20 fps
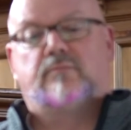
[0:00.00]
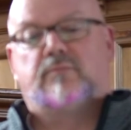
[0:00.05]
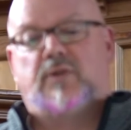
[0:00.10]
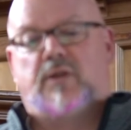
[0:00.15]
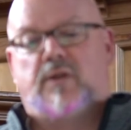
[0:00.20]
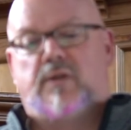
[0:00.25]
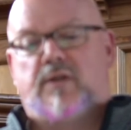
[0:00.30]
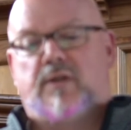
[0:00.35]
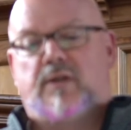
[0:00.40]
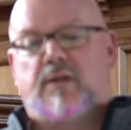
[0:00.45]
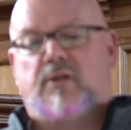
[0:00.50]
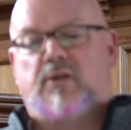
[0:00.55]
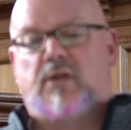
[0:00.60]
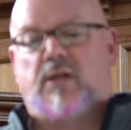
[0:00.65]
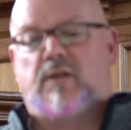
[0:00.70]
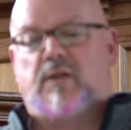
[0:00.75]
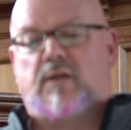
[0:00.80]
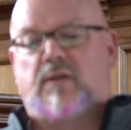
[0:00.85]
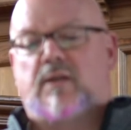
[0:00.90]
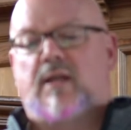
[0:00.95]
Consider
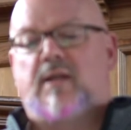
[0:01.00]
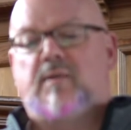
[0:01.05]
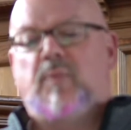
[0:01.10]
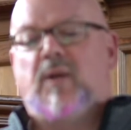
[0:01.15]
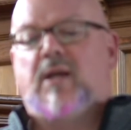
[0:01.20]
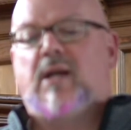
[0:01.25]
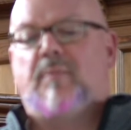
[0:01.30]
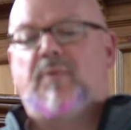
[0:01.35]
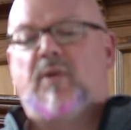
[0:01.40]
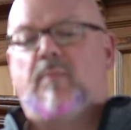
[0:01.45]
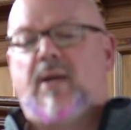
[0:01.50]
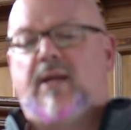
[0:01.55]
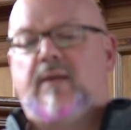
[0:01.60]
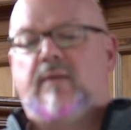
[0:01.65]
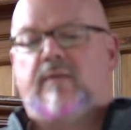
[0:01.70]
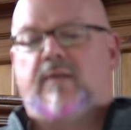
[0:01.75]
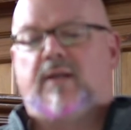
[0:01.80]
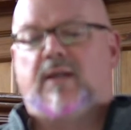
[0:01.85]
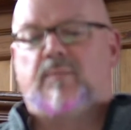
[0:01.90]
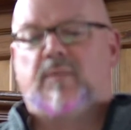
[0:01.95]
Jesus. Let's pick up the main
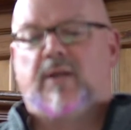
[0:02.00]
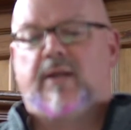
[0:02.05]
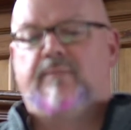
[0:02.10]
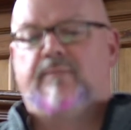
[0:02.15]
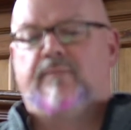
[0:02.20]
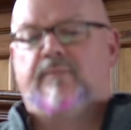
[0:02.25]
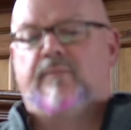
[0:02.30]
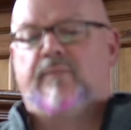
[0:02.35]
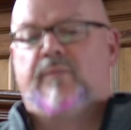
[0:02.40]
theme then.